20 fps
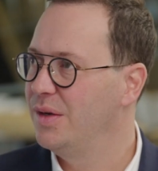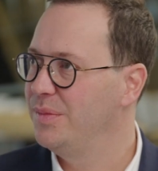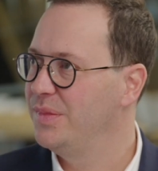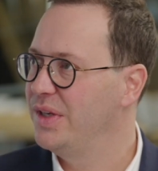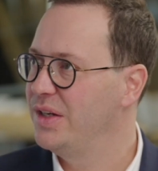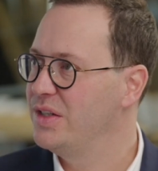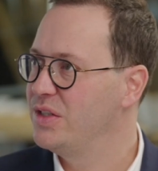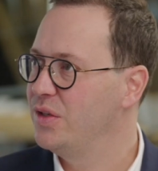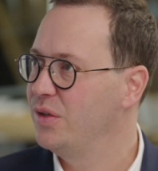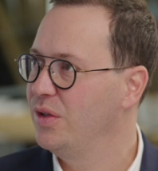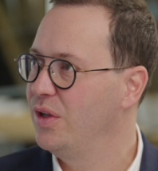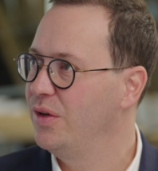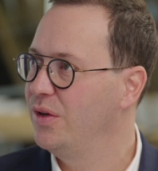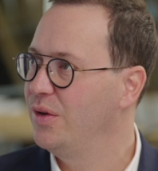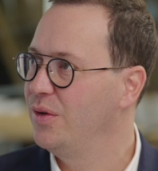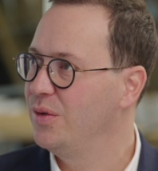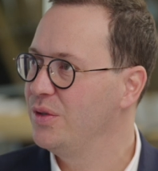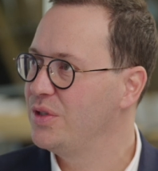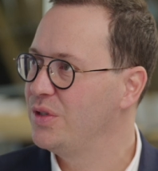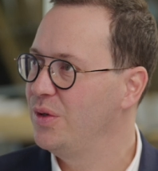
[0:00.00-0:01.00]
There's
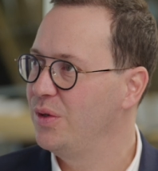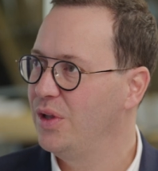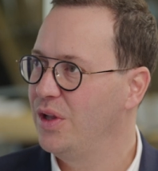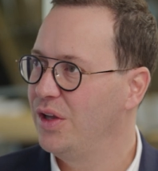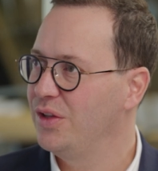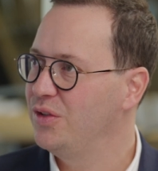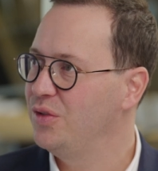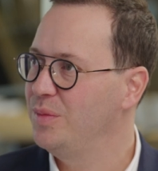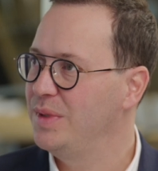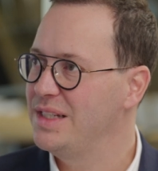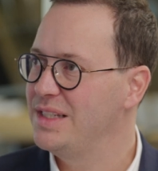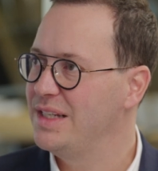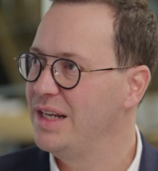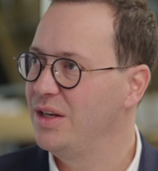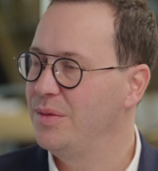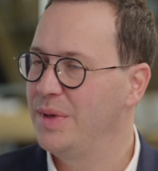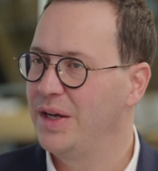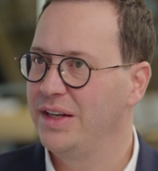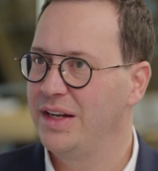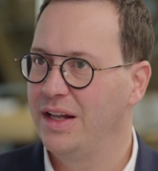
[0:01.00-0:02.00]
also a lot to be
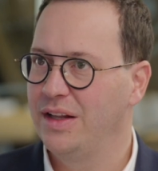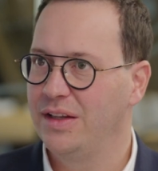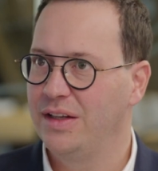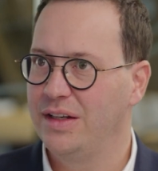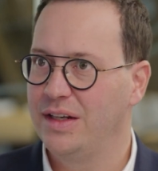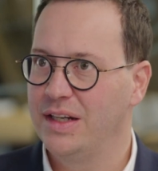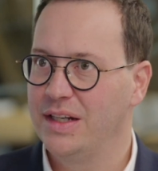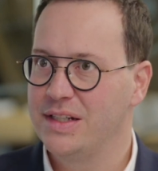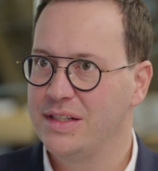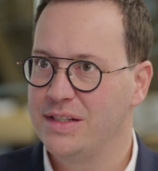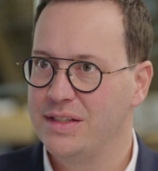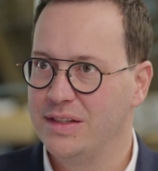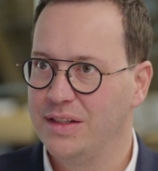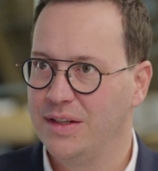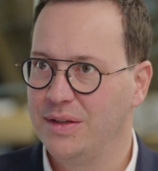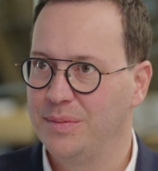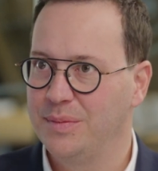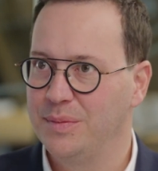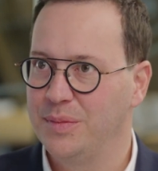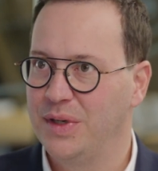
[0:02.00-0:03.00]
said about analytics,
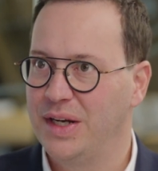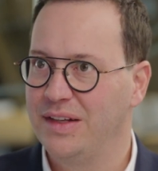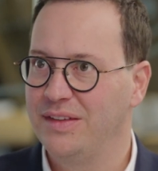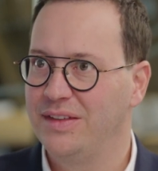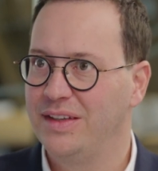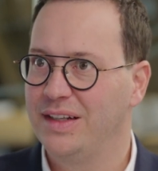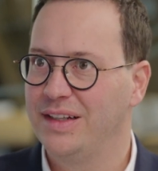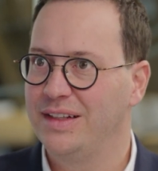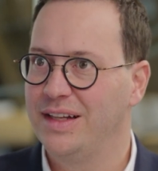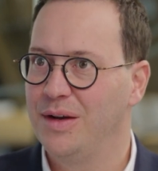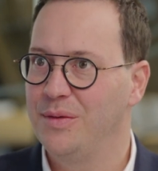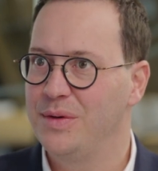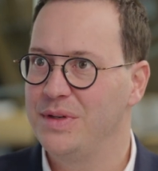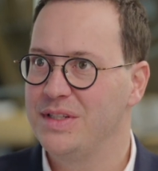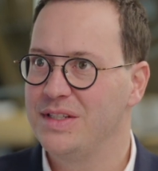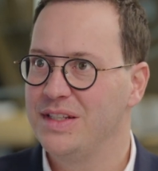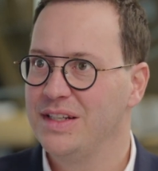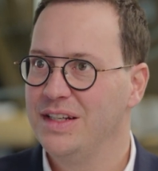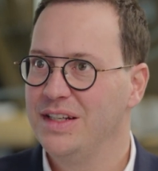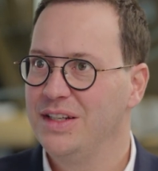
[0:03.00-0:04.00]
but I think that
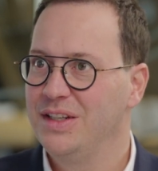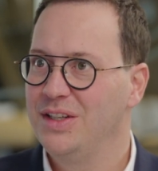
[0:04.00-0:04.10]
was,